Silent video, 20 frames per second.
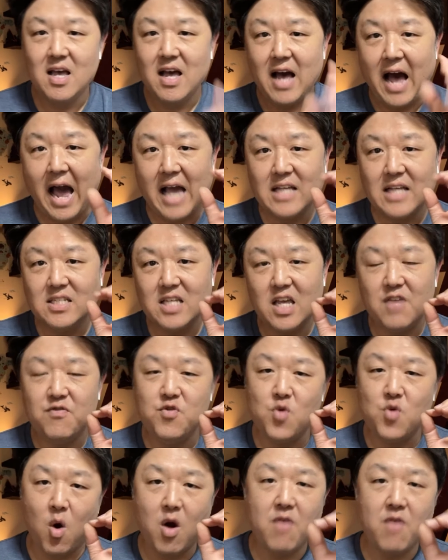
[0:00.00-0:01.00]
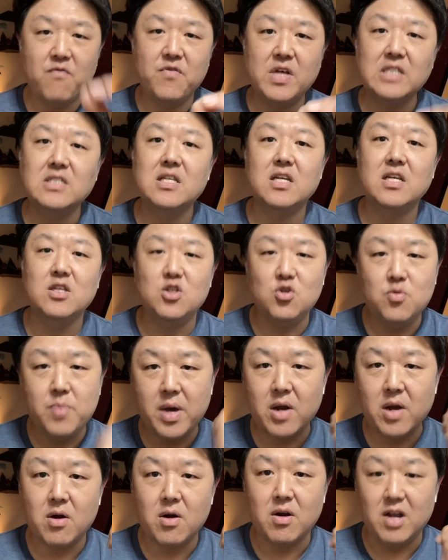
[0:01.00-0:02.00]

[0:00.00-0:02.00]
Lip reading: I say if you are invested, you better.